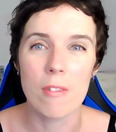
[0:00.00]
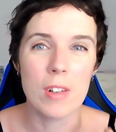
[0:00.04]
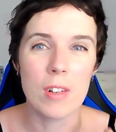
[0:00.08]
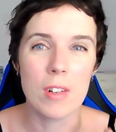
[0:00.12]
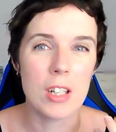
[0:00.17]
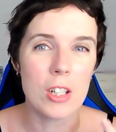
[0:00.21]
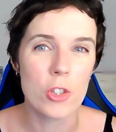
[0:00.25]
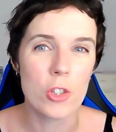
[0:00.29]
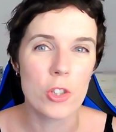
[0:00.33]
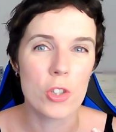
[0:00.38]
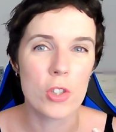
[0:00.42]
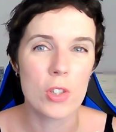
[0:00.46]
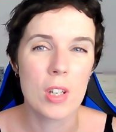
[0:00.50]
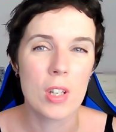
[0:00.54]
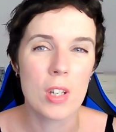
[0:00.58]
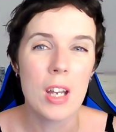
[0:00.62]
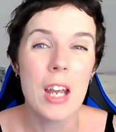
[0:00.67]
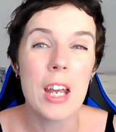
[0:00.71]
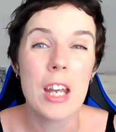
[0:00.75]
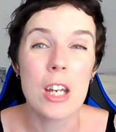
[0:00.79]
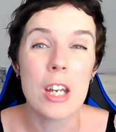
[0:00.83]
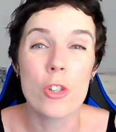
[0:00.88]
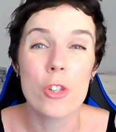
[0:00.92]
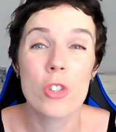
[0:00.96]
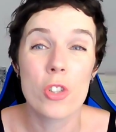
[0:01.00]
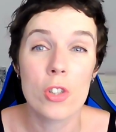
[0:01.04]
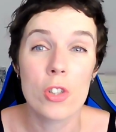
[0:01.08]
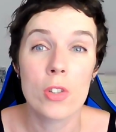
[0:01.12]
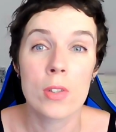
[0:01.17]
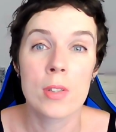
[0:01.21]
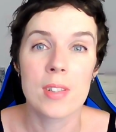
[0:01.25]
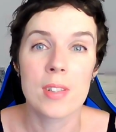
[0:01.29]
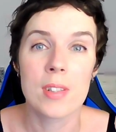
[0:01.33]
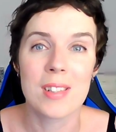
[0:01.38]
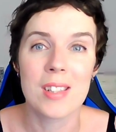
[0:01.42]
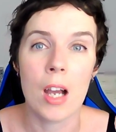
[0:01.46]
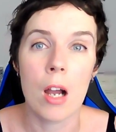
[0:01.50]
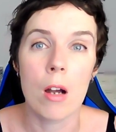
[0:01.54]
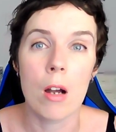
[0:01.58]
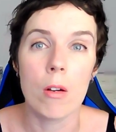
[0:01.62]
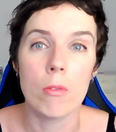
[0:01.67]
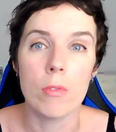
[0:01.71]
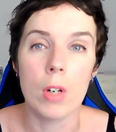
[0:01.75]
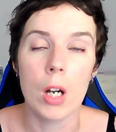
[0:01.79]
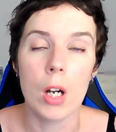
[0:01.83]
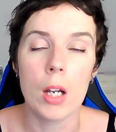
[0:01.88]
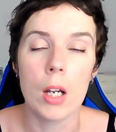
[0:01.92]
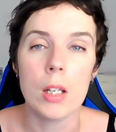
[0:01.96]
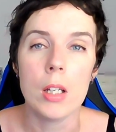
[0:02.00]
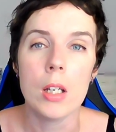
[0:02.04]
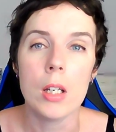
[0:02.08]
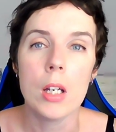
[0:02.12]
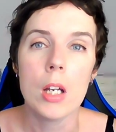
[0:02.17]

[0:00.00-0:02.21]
and it just doesn't sound right.